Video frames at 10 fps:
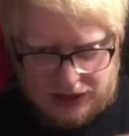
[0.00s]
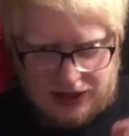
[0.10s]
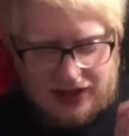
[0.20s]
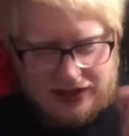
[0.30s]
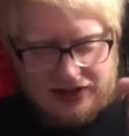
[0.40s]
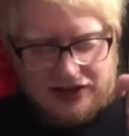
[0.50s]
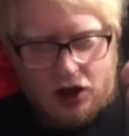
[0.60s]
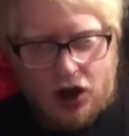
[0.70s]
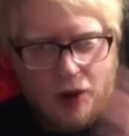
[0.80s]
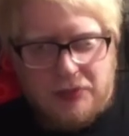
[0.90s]
That like
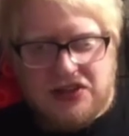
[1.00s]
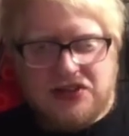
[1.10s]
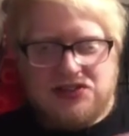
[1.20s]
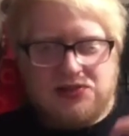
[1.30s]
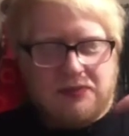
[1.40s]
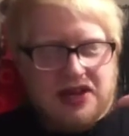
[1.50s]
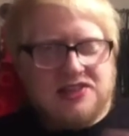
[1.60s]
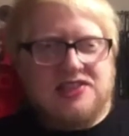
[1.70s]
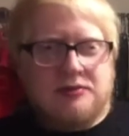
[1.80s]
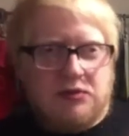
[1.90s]
hoppiness
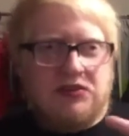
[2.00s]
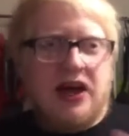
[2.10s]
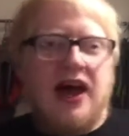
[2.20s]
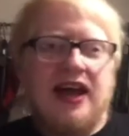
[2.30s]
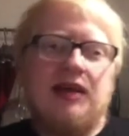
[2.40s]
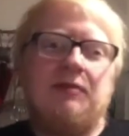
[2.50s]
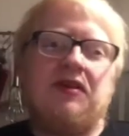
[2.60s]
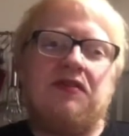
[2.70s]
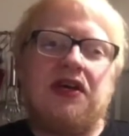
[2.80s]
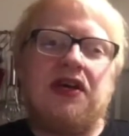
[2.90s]
mixing in with that
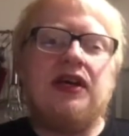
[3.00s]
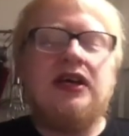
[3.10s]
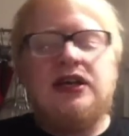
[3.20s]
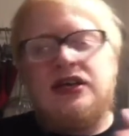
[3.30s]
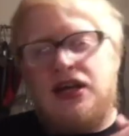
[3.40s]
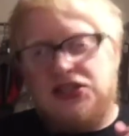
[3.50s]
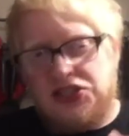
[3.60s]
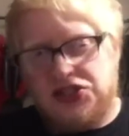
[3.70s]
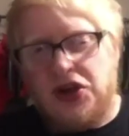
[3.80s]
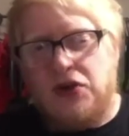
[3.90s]
ABV as
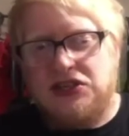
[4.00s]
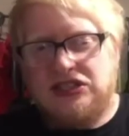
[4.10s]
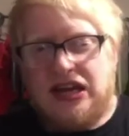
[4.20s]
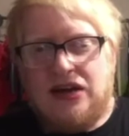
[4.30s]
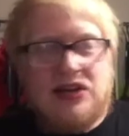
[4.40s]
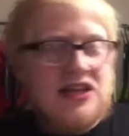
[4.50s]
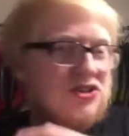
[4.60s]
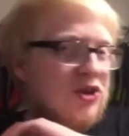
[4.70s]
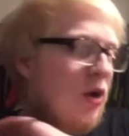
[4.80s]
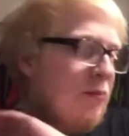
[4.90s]
it's going down.
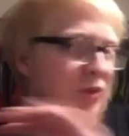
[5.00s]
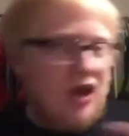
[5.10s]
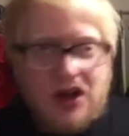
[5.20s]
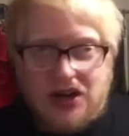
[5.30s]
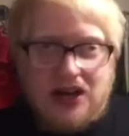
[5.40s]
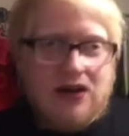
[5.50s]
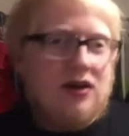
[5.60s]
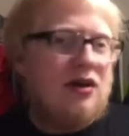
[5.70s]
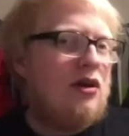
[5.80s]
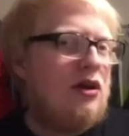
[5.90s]
It's not a burning
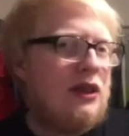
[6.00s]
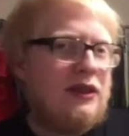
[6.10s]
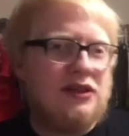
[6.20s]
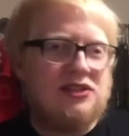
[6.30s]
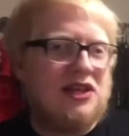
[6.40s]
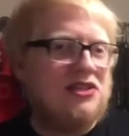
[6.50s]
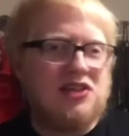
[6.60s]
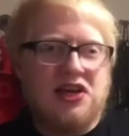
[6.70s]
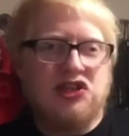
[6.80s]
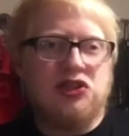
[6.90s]

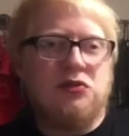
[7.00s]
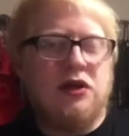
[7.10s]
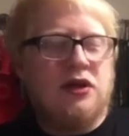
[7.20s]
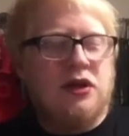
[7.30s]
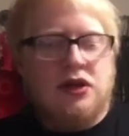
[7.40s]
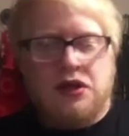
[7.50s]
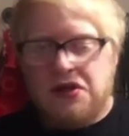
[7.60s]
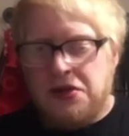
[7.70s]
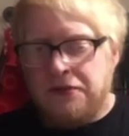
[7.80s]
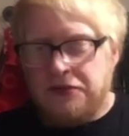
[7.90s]
sensation.
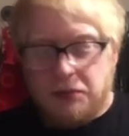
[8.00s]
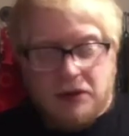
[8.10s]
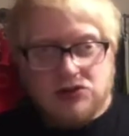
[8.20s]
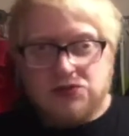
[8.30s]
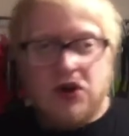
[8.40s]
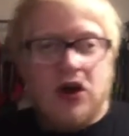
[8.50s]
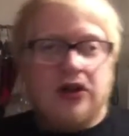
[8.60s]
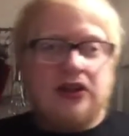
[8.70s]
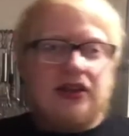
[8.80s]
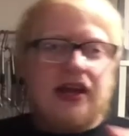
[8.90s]
For the most
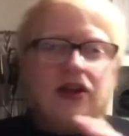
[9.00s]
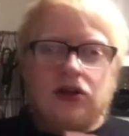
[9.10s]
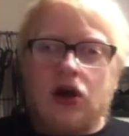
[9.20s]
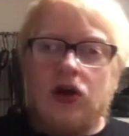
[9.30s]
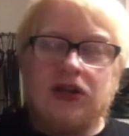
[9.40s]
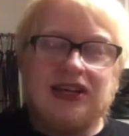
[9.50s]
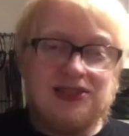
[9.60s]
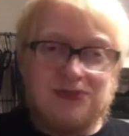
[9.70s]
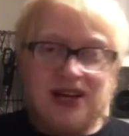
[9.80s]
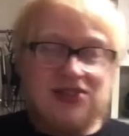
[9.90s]
part, the alcohol
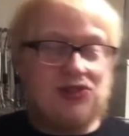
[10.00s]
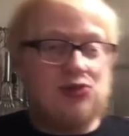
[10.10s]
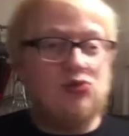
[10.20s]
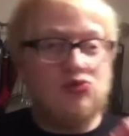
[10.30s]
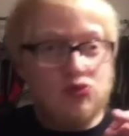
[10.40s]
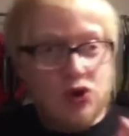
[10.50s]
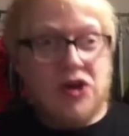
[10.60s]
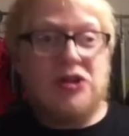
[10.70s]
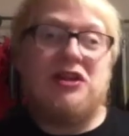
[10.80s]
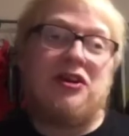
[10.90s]
is masked
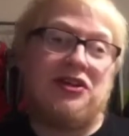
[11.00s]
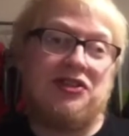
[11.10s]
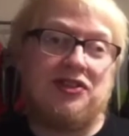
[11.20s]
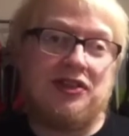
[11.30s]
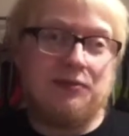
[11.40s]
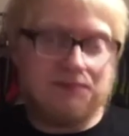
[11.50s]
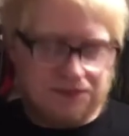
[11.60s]
really nicely.